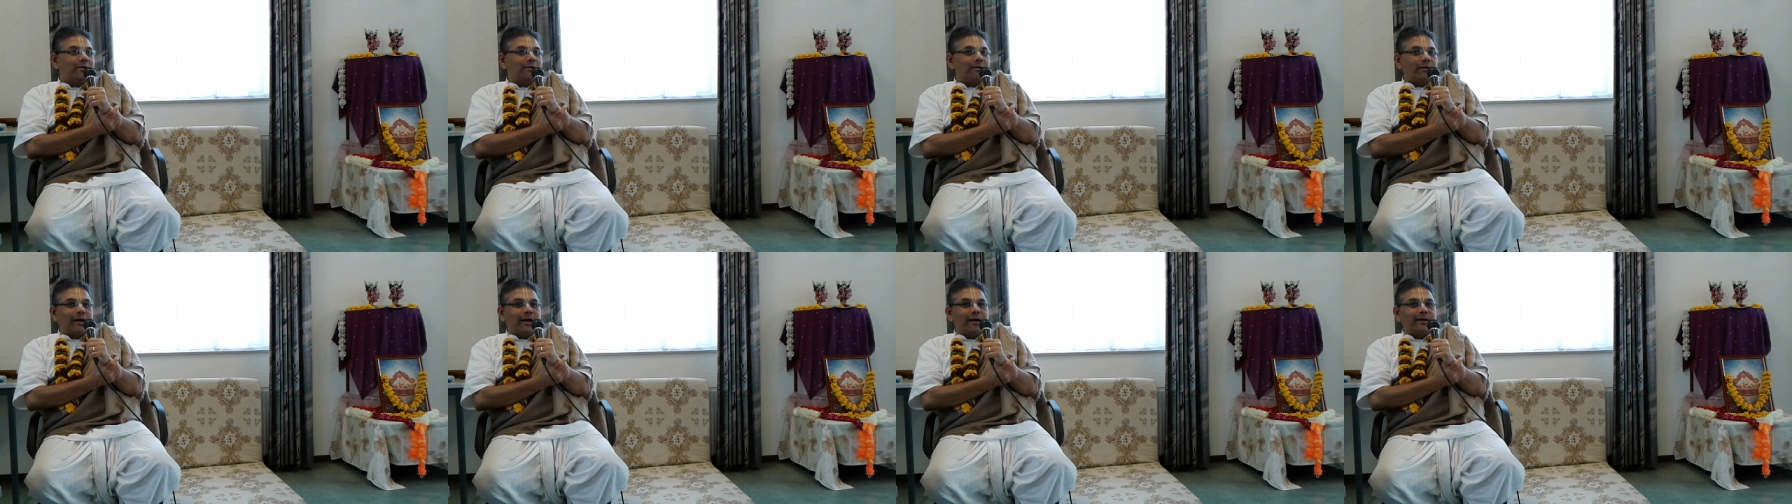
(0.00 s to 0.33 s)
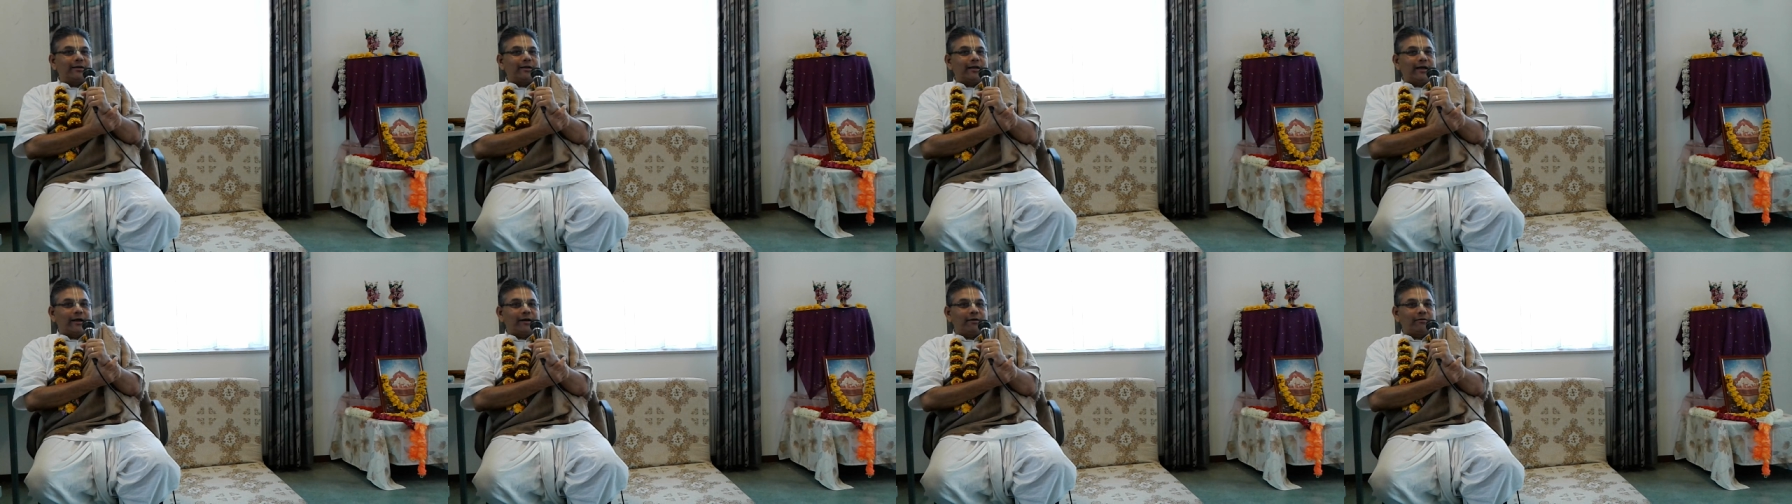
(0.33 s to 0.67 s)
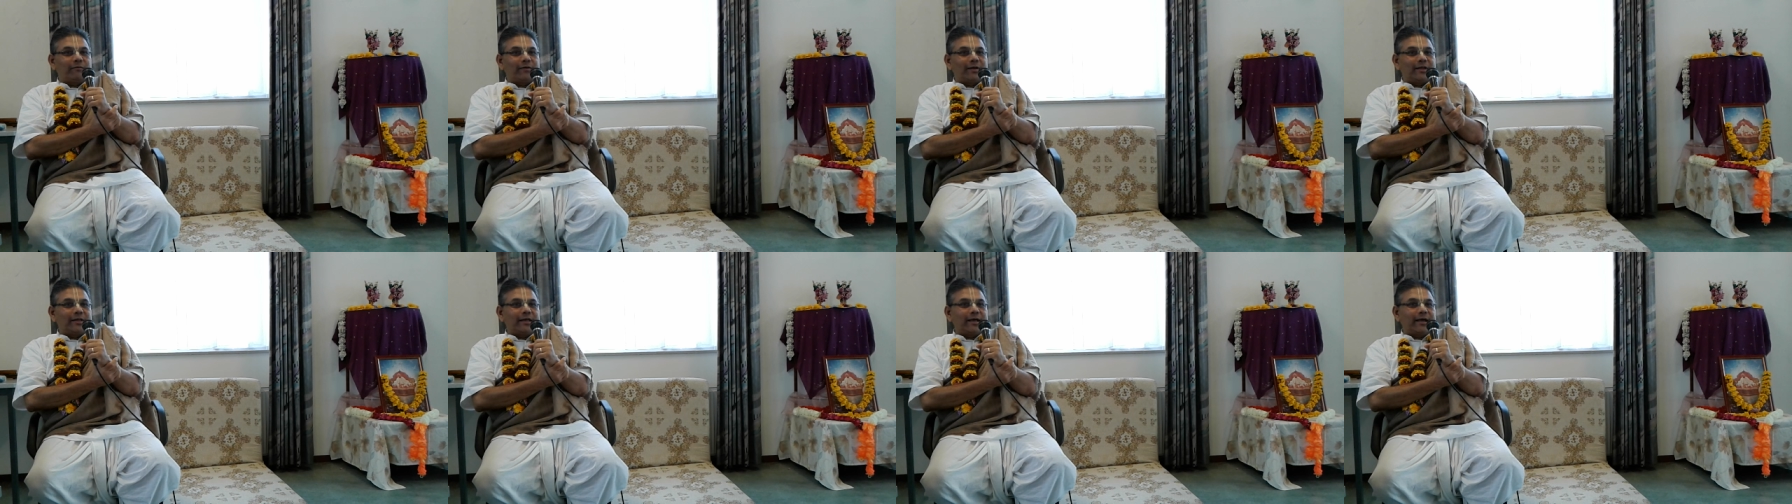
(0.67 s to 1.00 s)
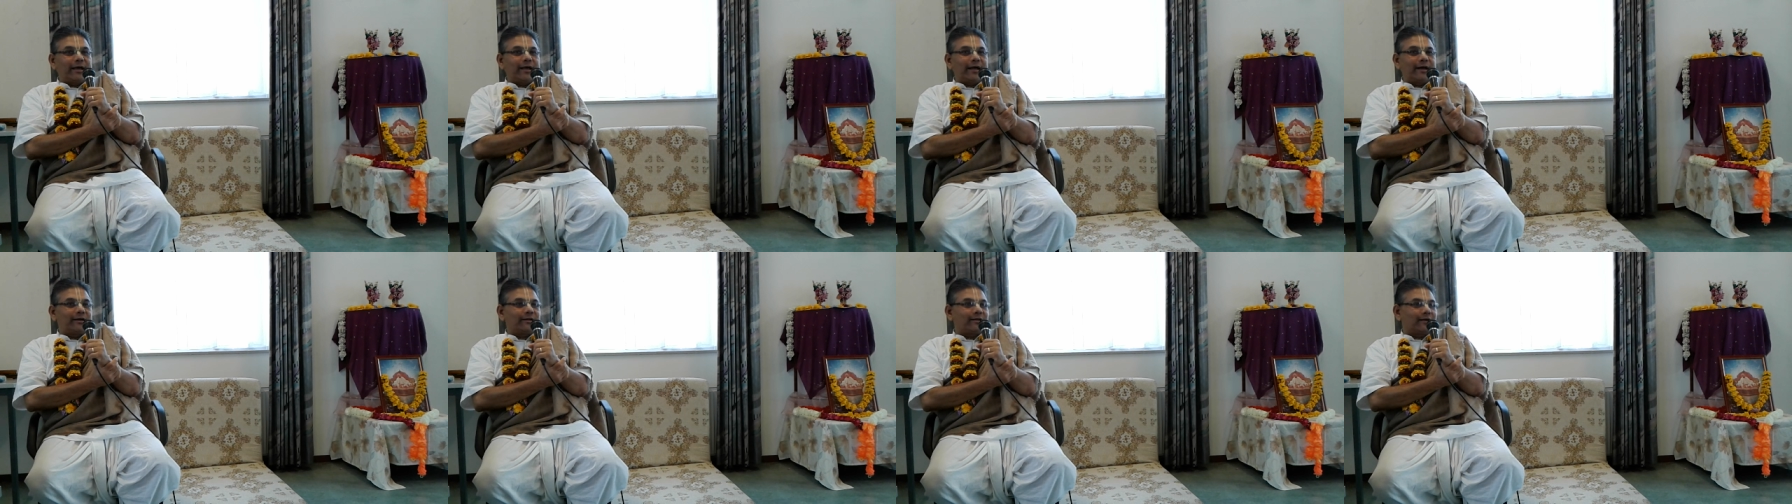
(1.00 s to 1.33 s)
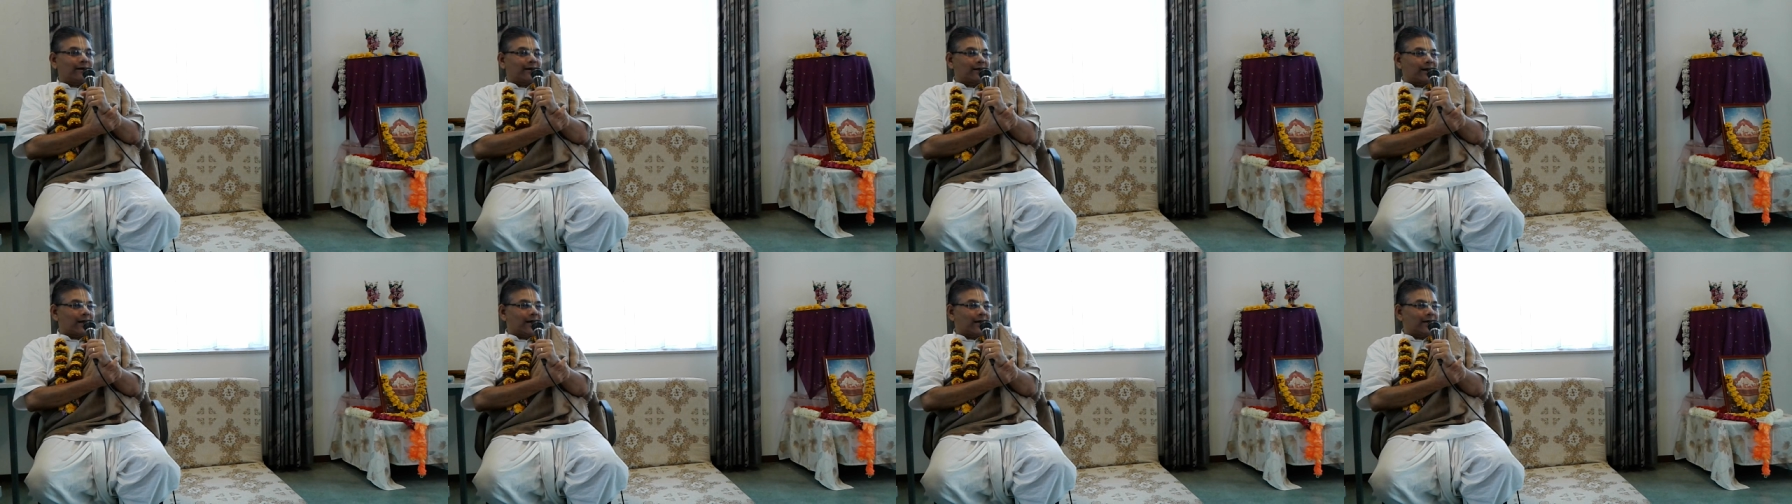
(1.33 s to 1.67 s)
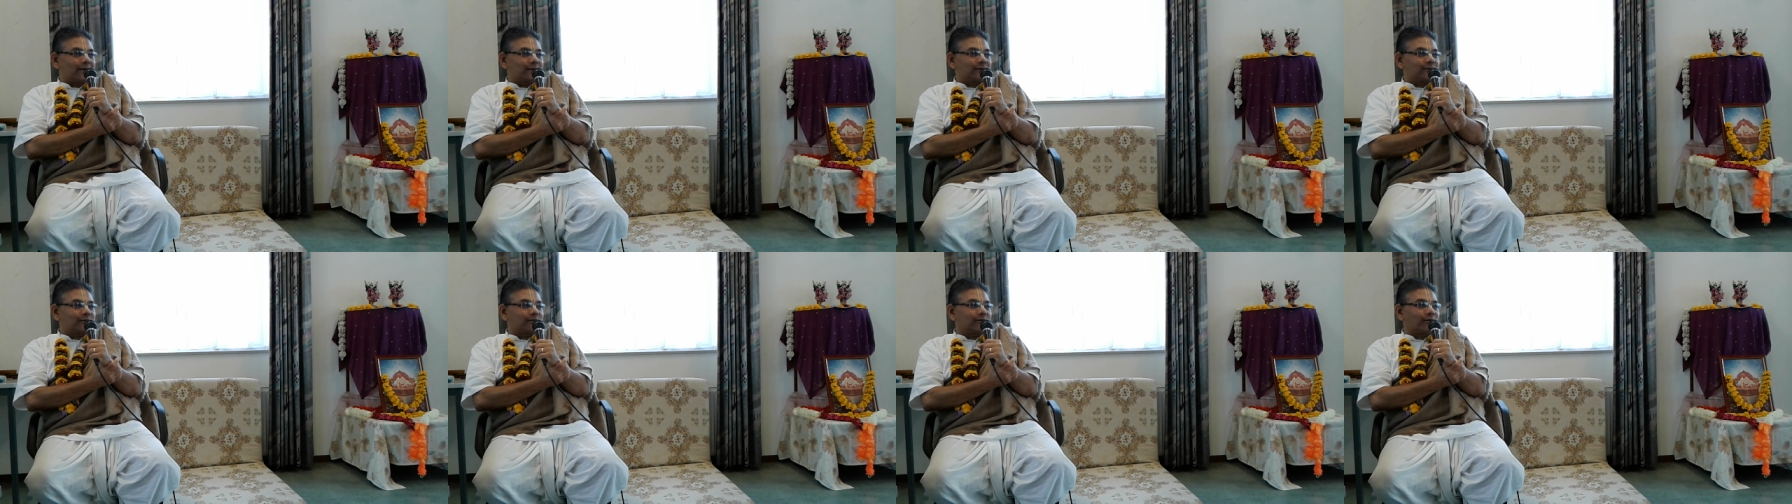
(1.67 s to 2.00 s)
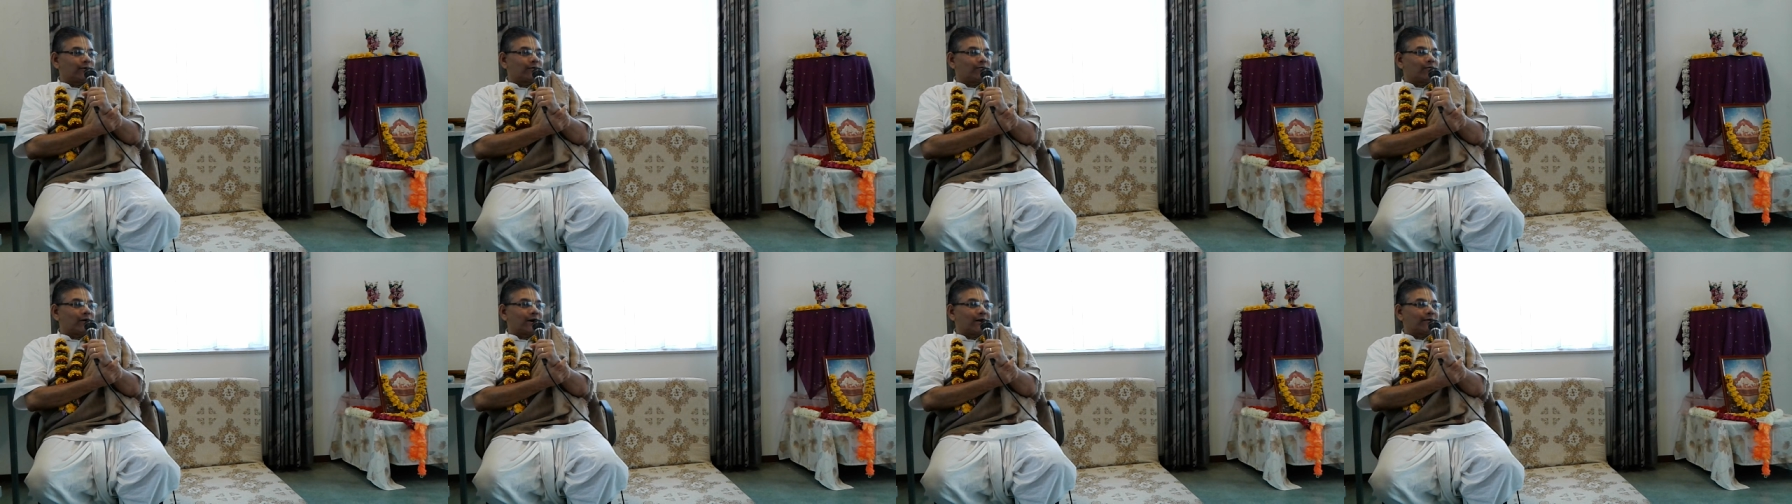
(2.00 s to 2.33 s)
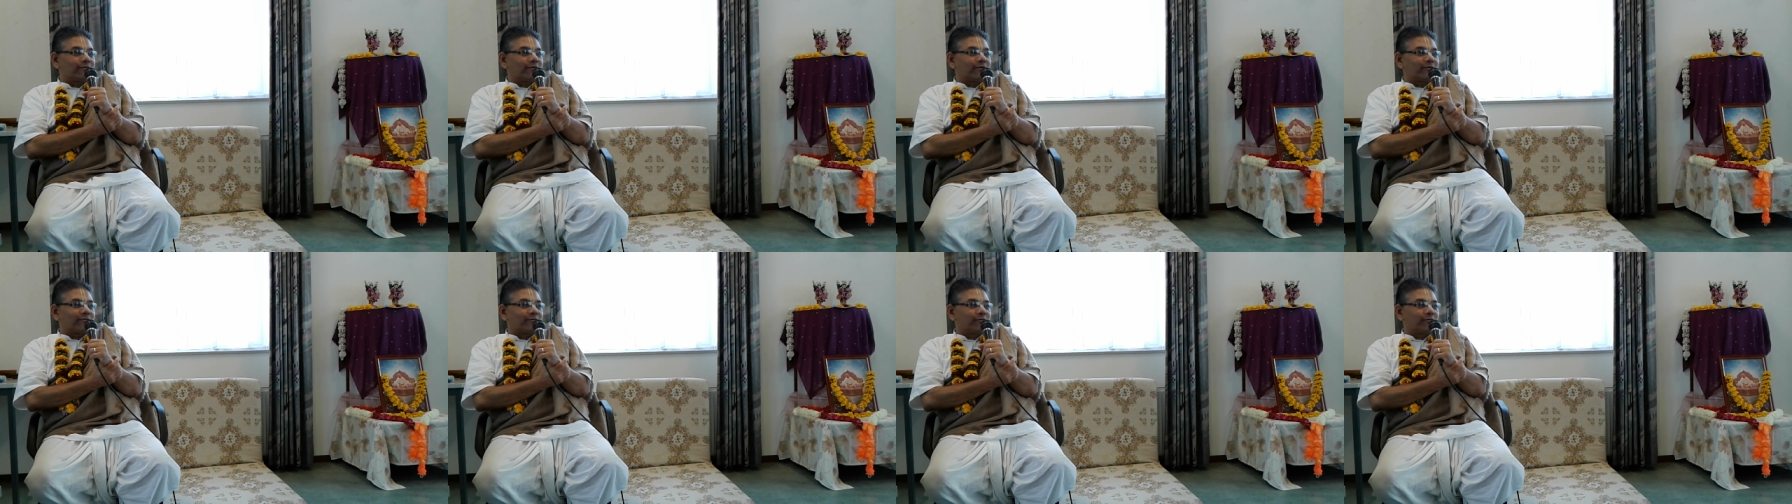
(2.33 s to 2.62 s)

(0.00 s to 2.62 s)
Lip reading: and then when they get the grass or whatever